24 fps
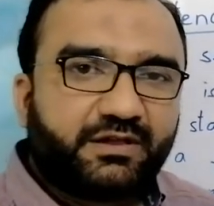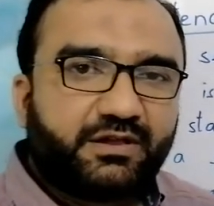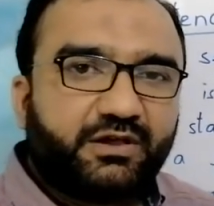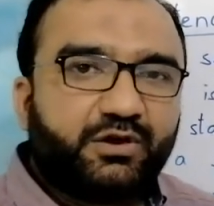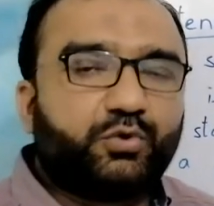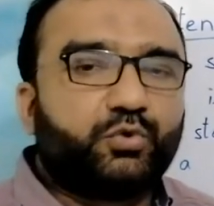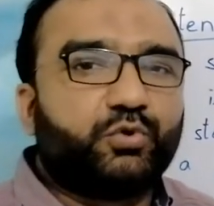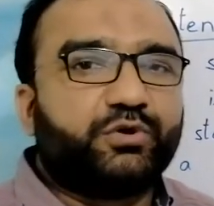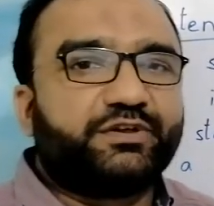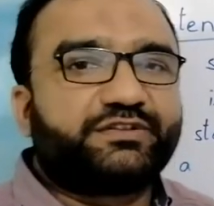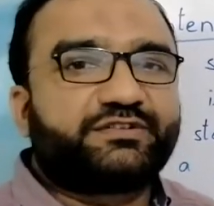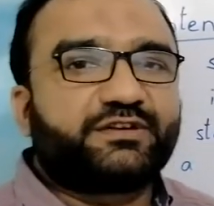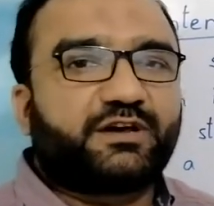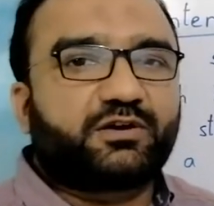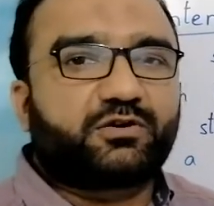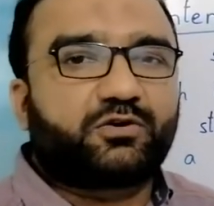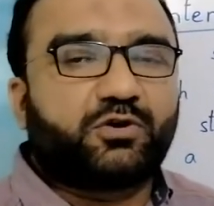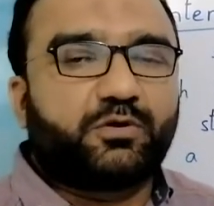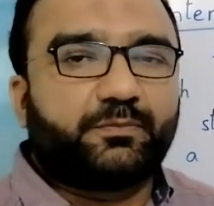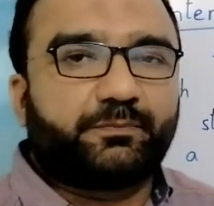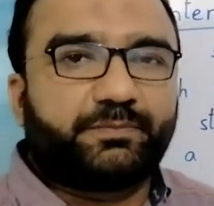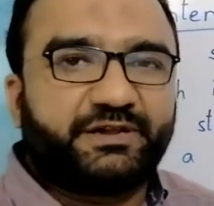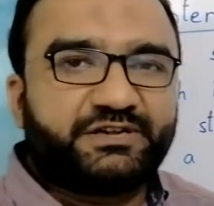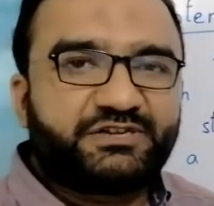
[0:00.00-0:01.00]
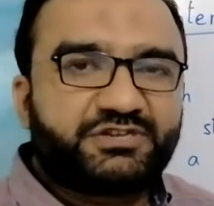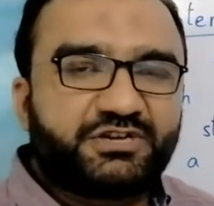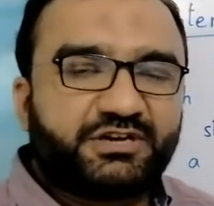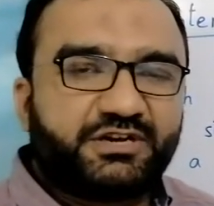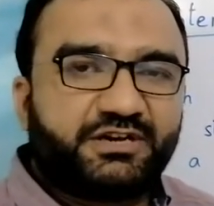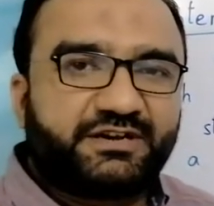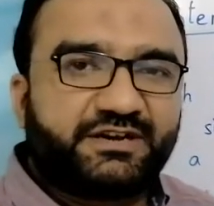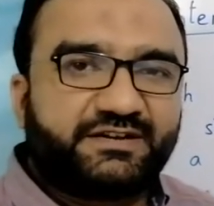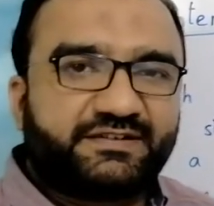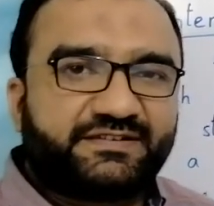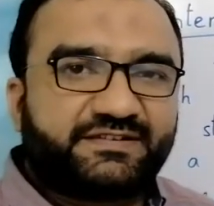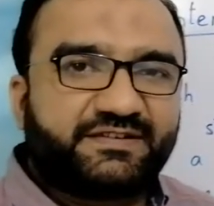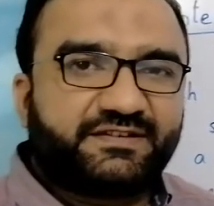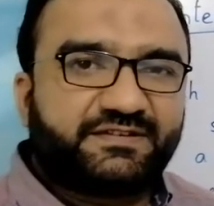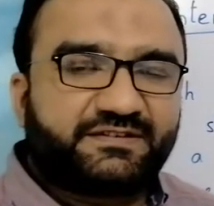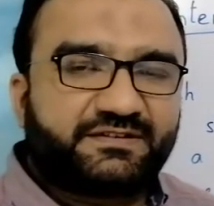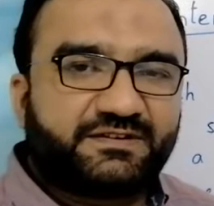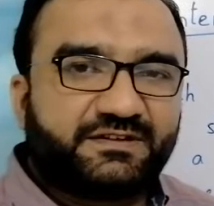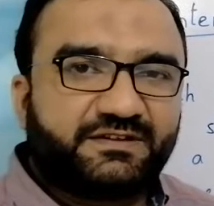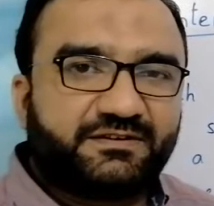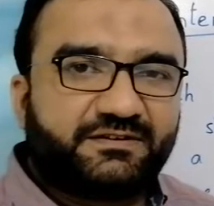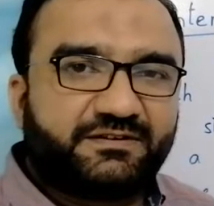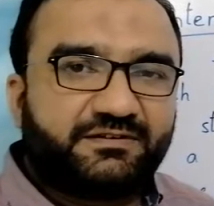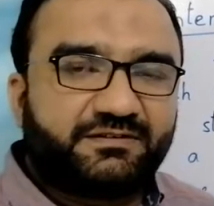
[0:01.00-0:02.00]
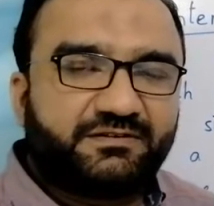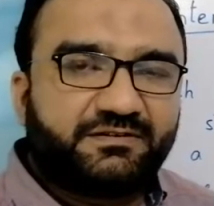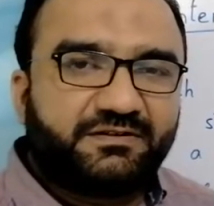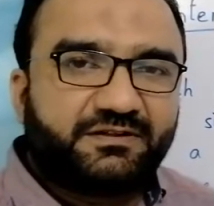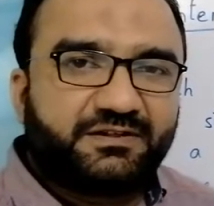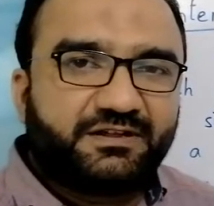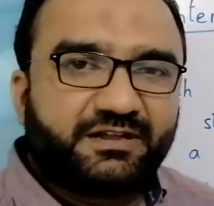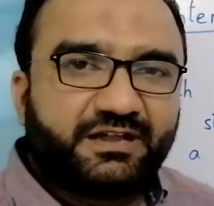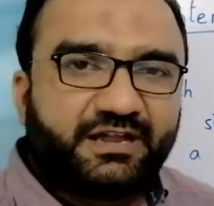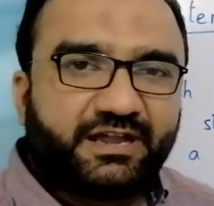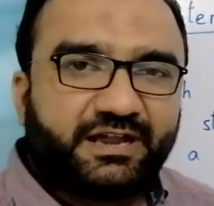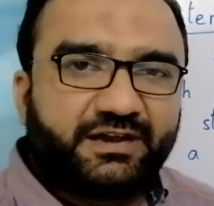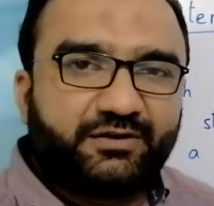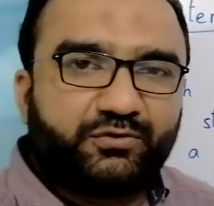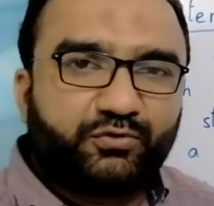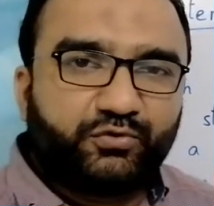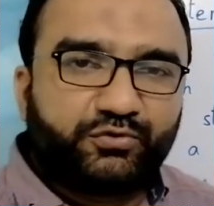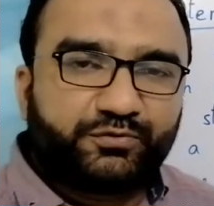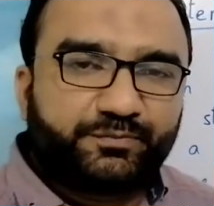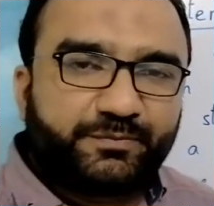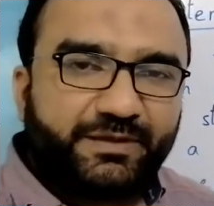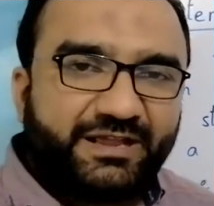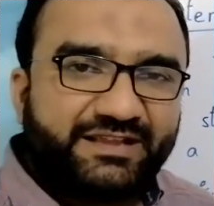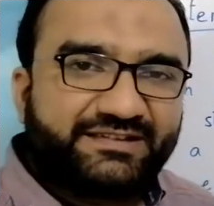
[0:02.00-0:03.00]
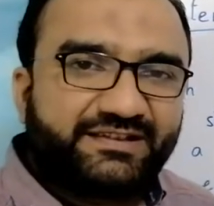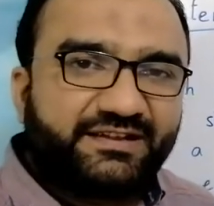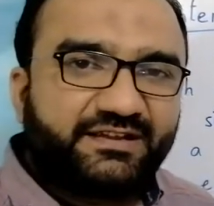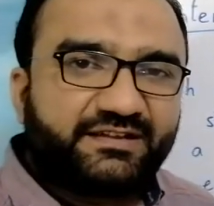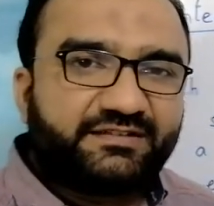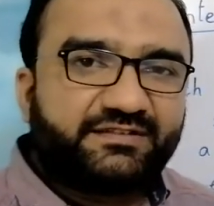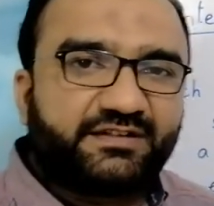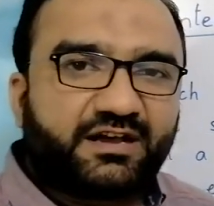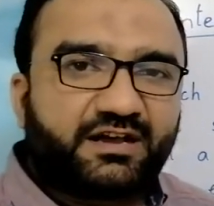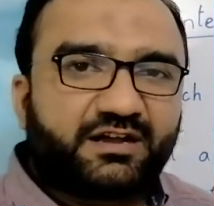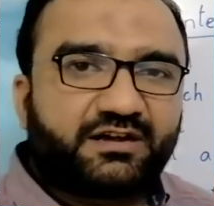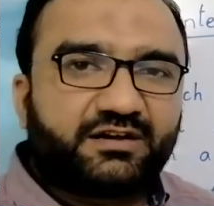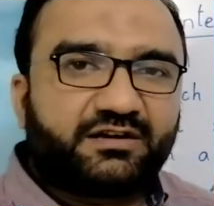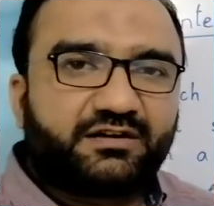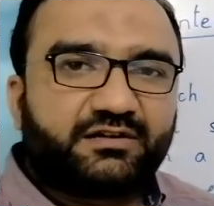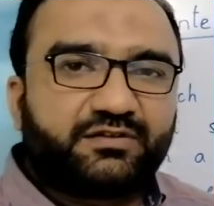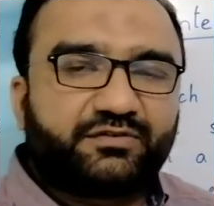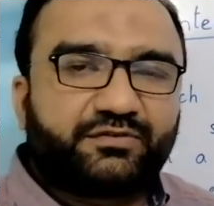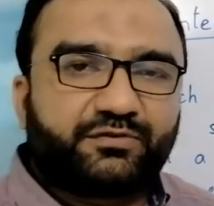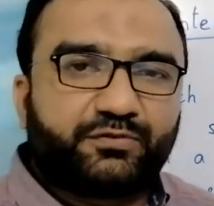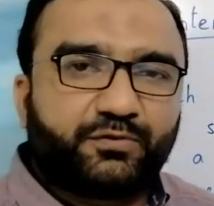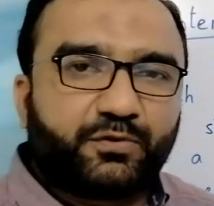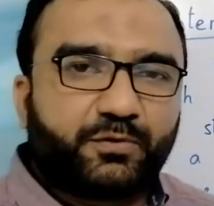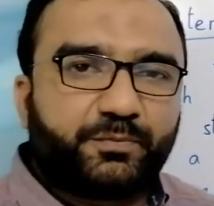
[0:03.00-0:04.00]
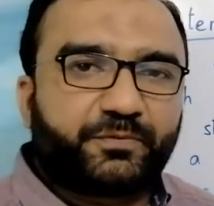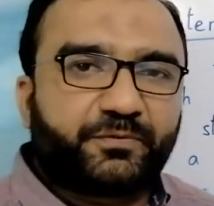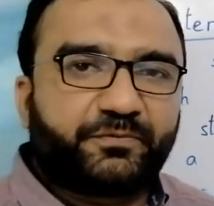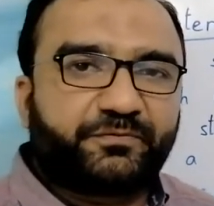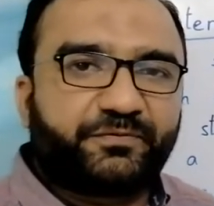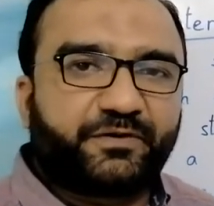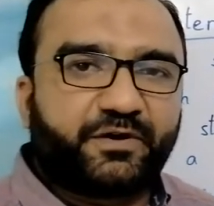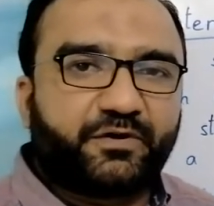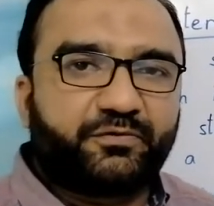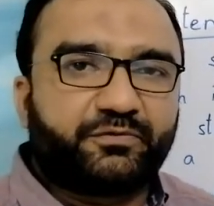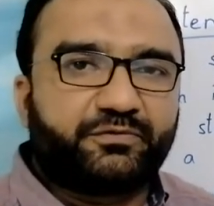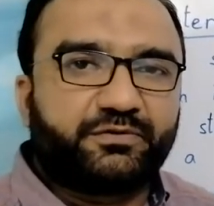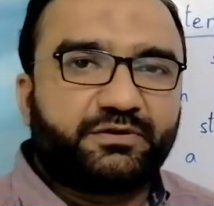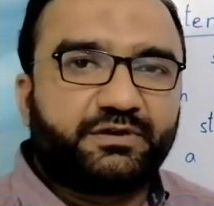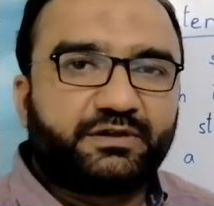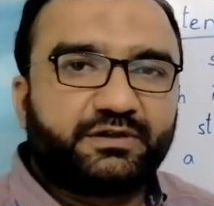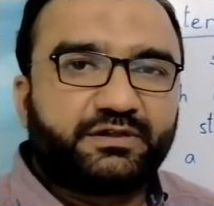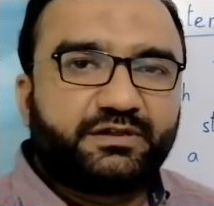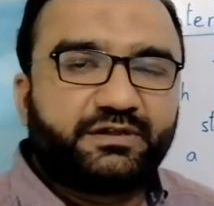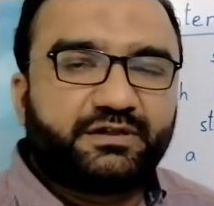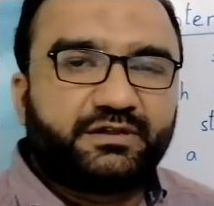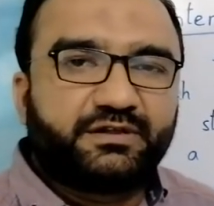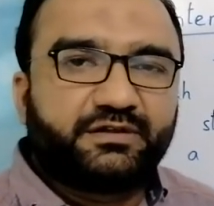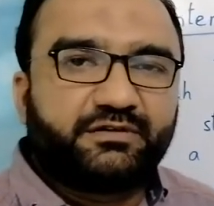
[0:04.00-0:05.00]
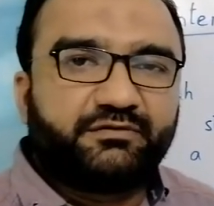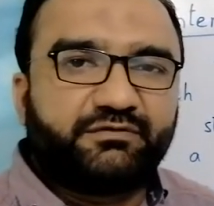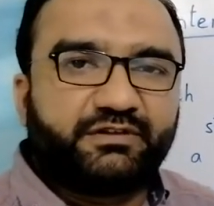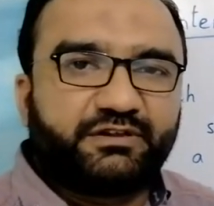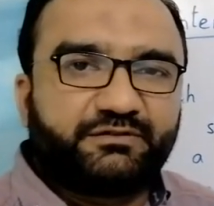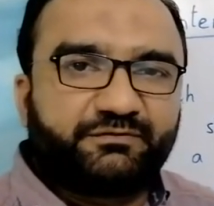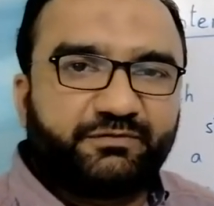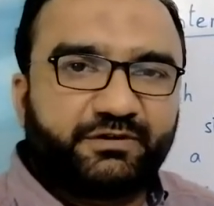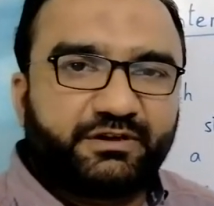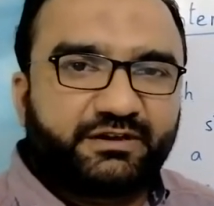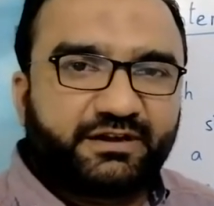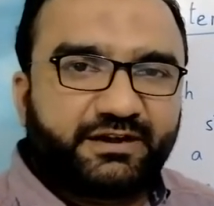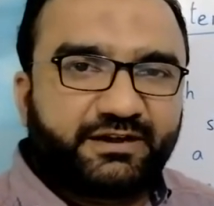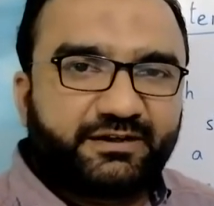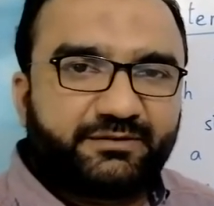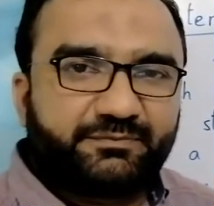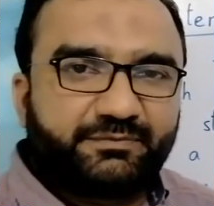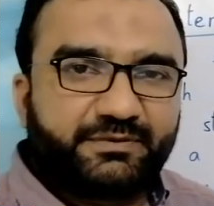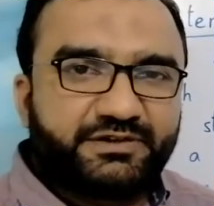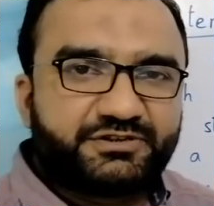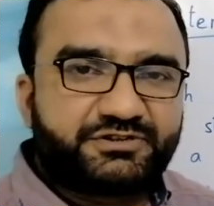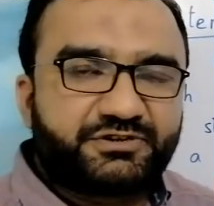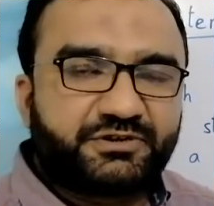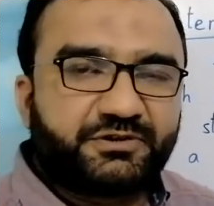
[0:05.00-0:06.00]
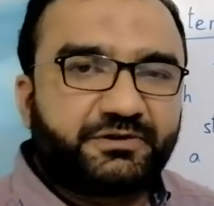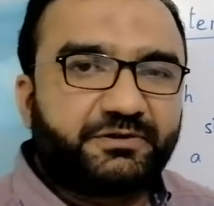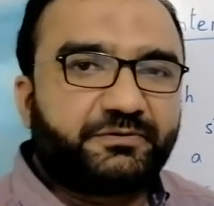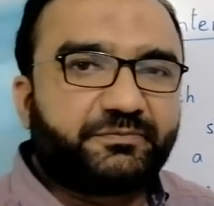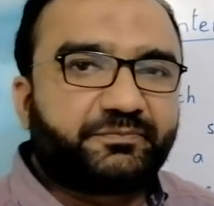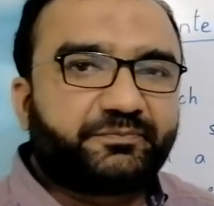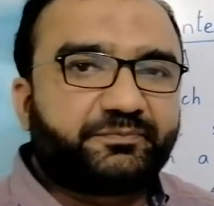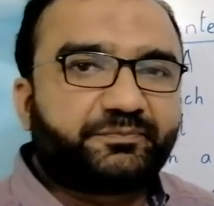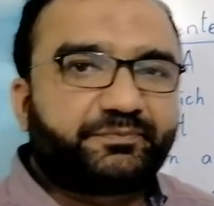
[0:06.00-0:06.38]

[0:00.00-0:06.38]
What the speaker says: who is our compassionate and sustainer, and whose blessings are so profound which we can't measure.